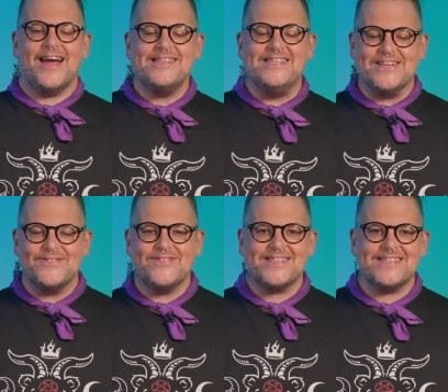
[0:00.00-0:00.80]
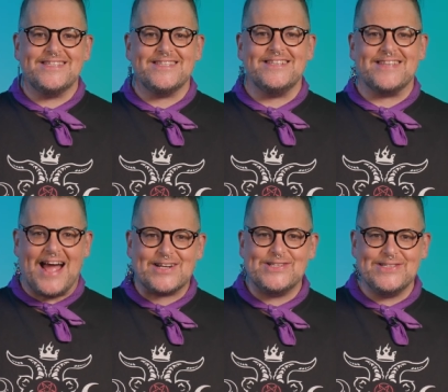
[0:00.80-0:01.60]
idea of this is
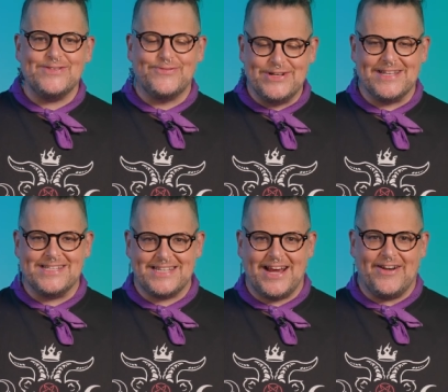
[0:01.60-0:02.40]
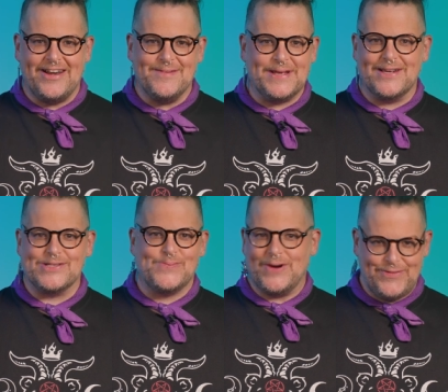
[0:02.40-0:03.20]
actually really scary
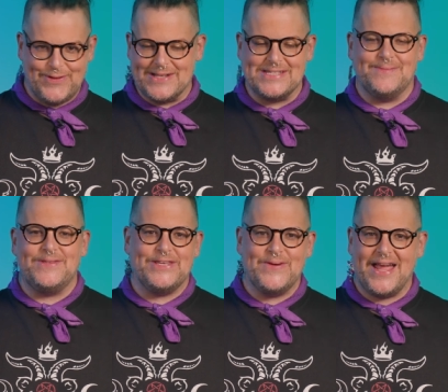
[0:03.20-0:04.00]
because what if you get something you